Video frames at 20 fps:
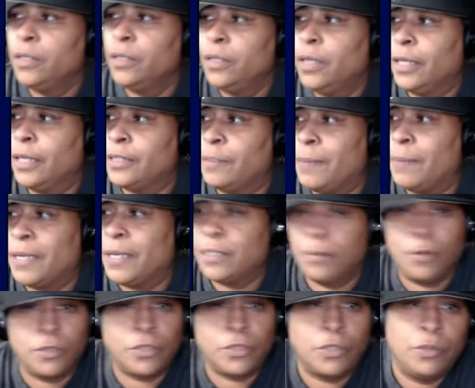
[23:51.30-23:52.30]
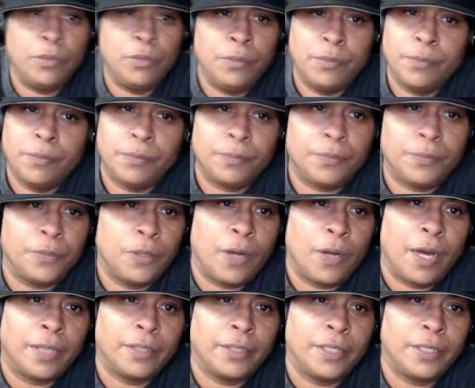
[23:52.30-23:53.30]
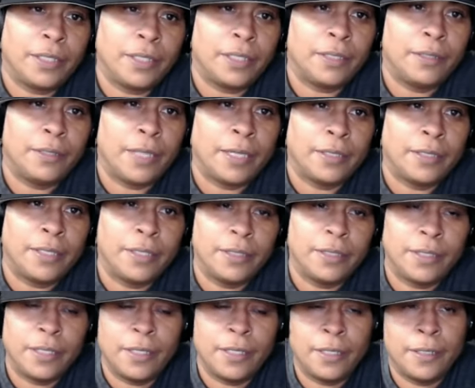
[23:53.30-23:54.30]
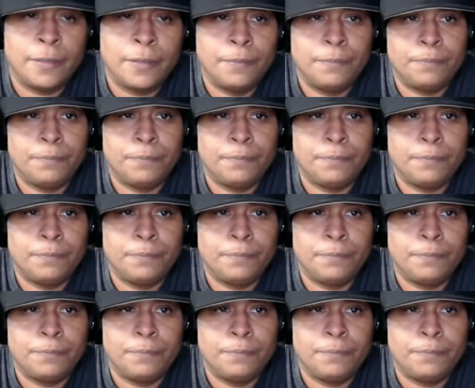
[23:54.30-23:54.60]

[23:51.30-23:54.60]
that's a basketball school. You know, I think that I think that uh